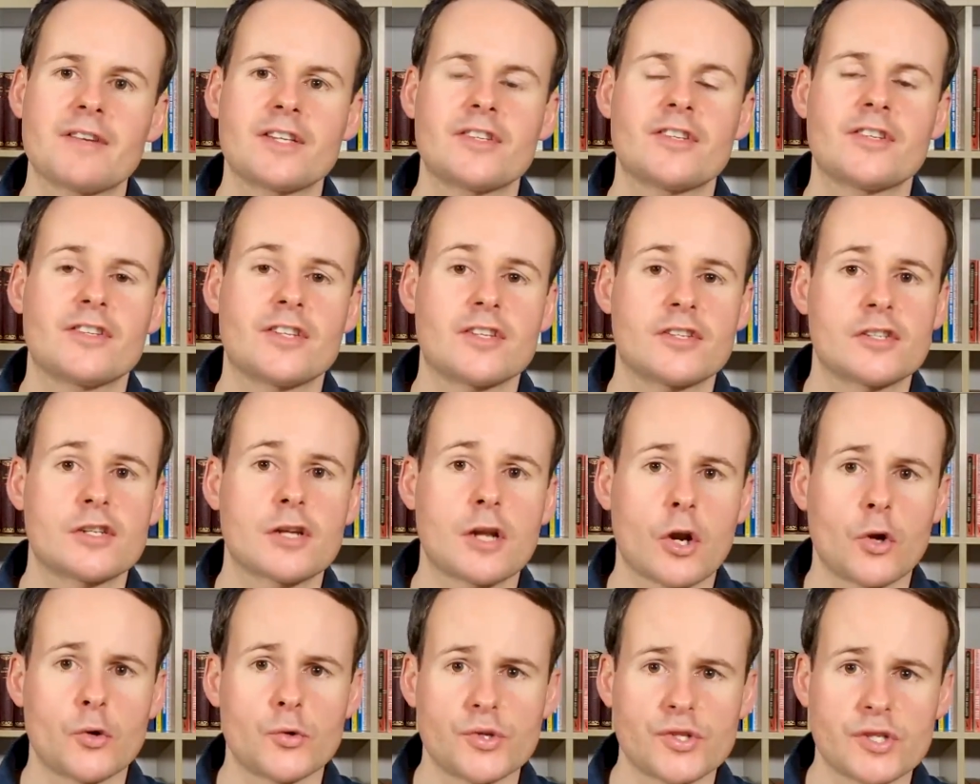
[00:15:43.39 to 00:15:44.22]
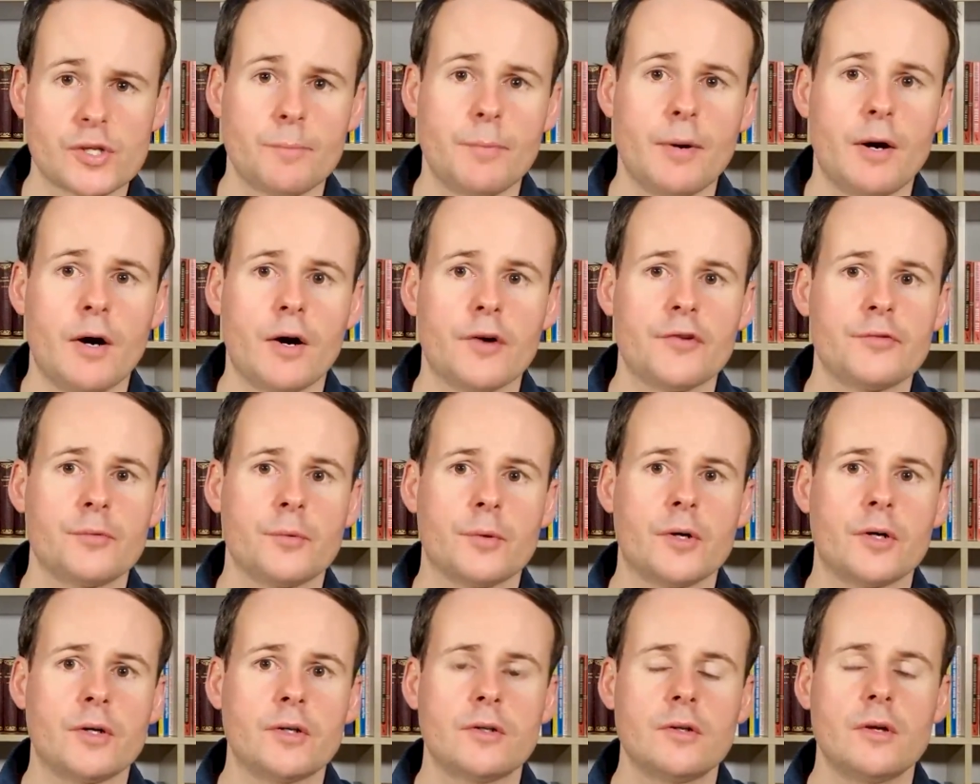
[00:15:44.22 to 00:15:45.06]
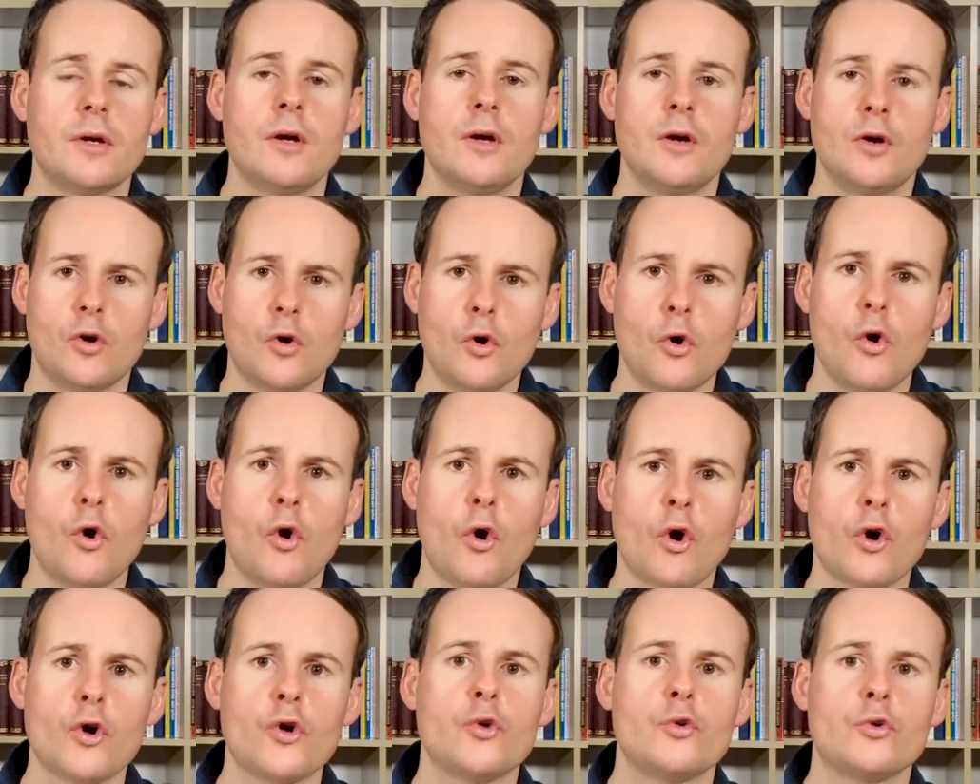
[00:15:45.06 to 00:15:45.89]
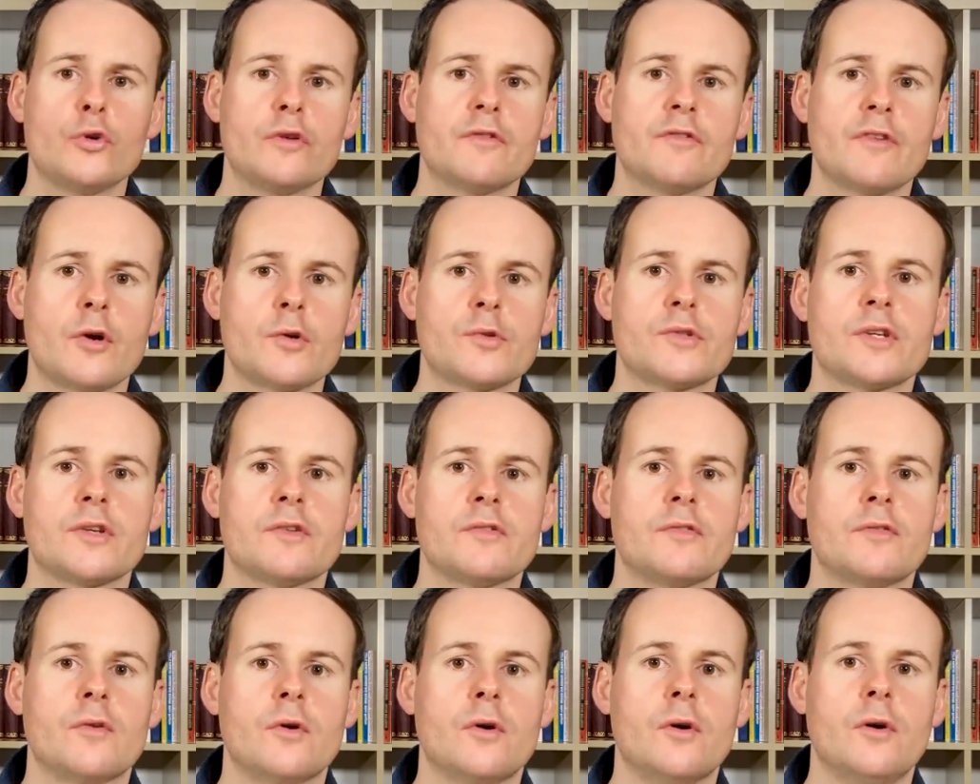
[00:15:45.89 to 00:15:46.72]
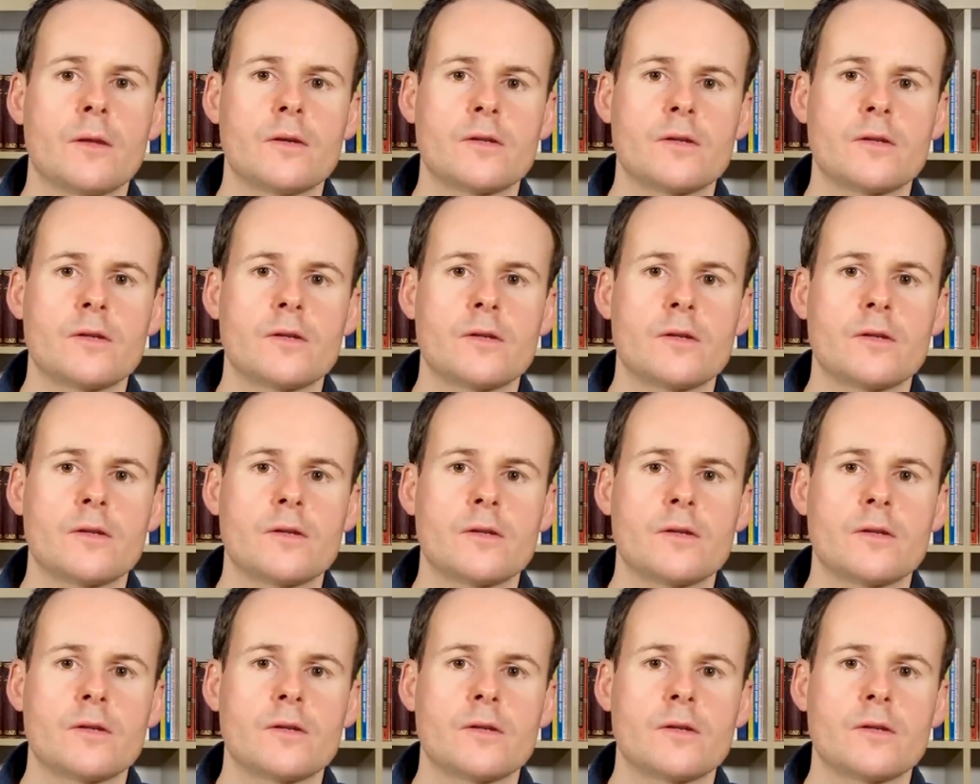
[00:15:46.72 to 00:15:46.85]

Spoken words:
to disclose the password or who you voted for.